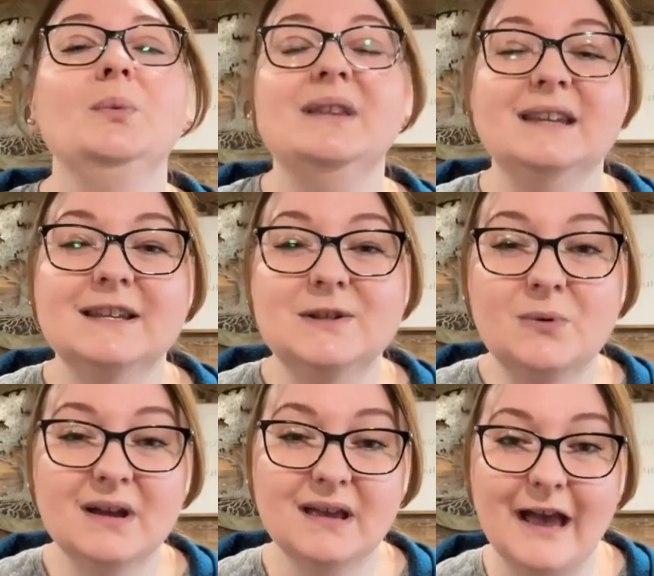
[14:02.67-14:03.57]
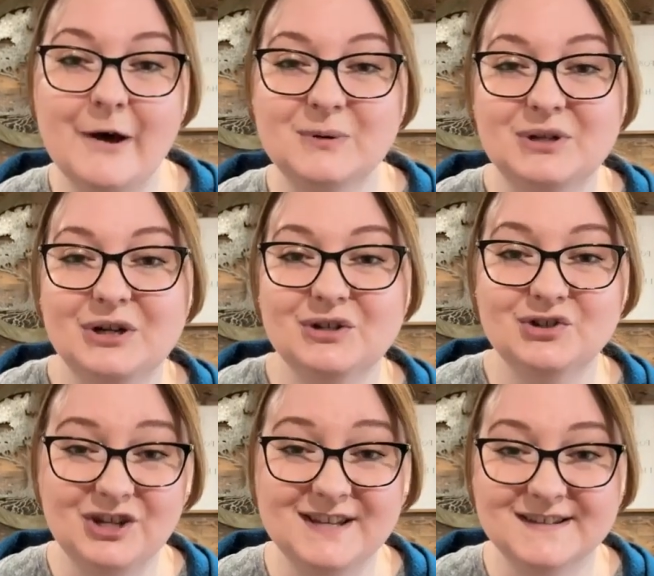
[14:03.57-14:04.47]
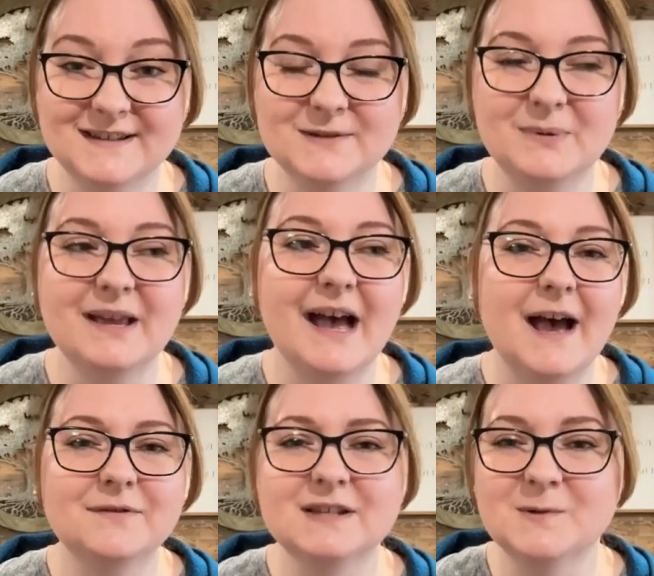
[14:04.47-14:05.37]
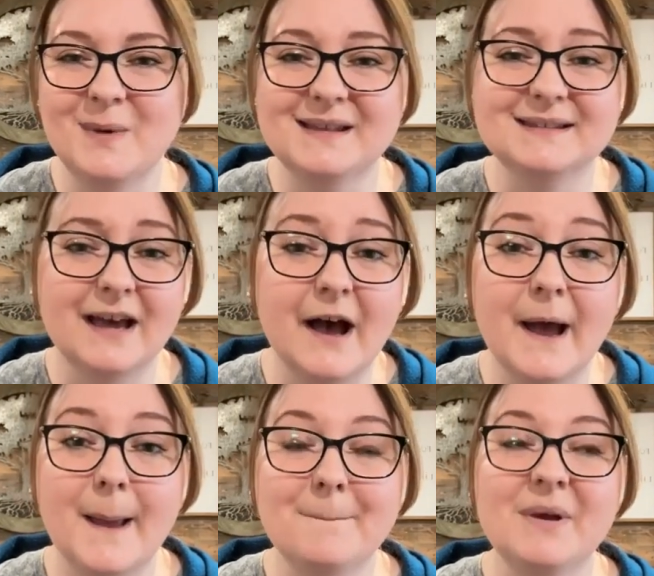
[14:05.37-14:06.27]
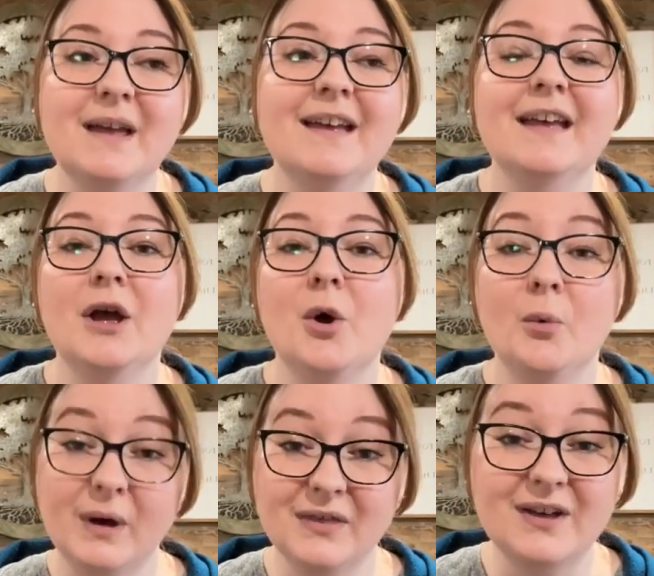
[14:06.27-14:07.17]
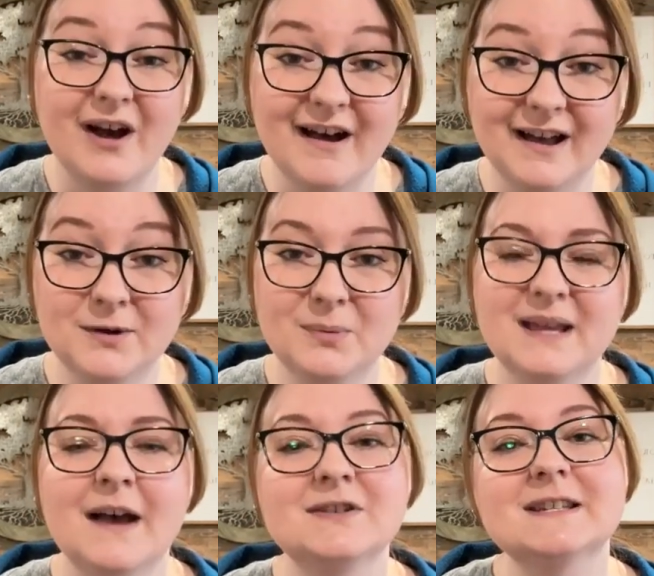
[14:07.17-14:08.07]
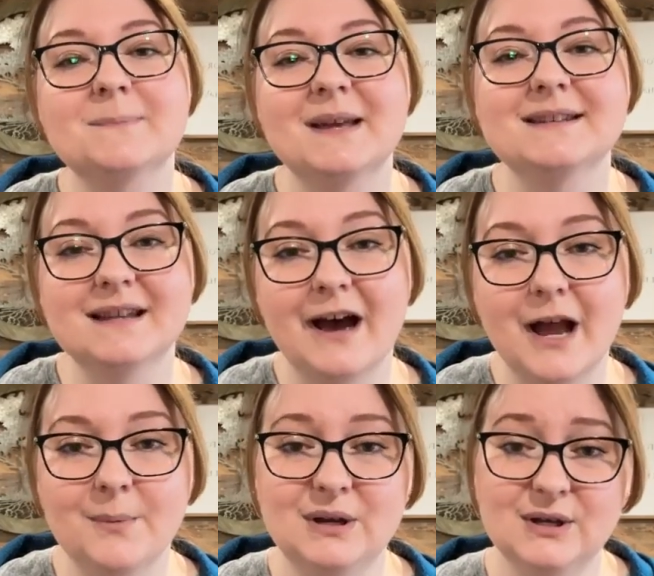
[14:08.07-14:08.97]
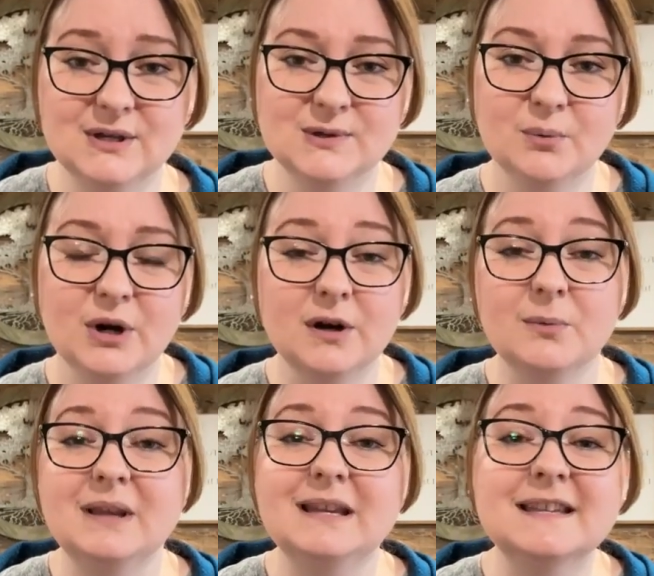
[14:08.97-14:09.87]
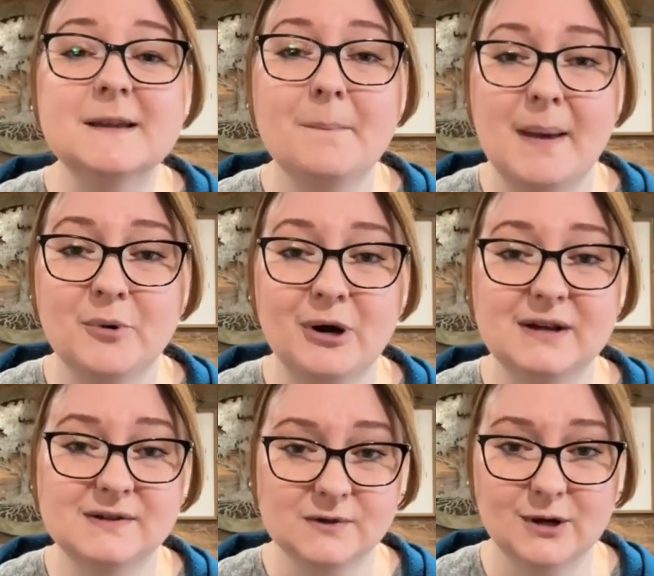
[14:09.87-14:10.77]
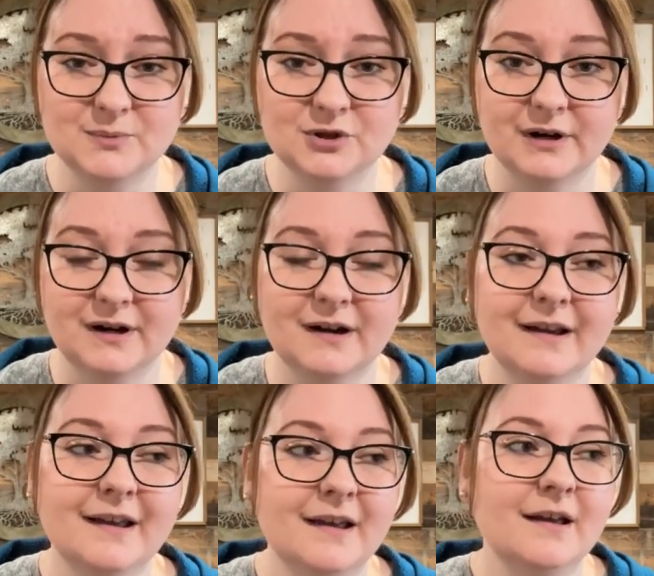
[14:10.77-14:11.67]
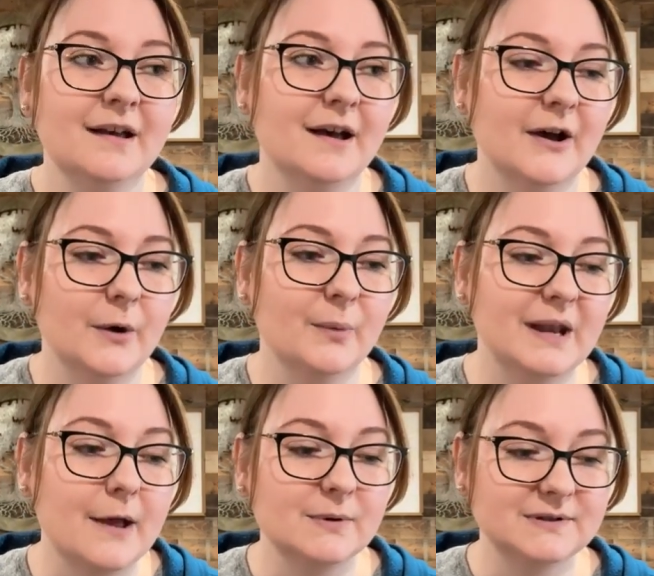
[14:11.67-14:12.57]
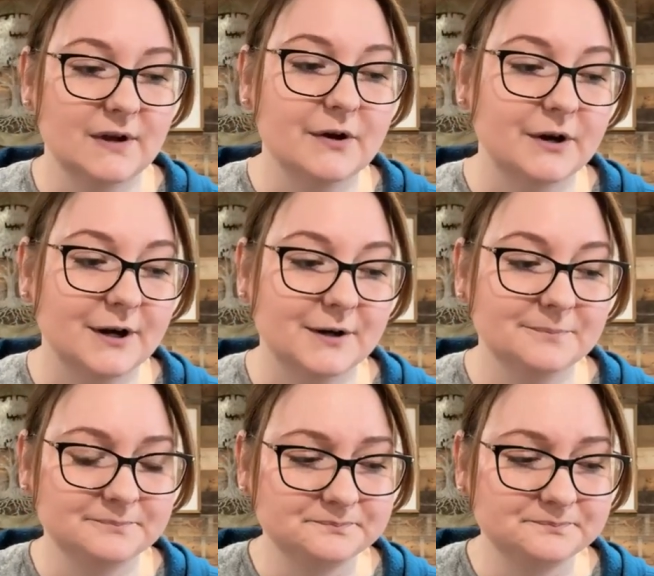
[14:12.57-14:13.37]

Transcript: We need to encounter Jesus. We have to spend time with God. We have to spend time in His Word. We need to memorize Scripture. Uh, when I was younger,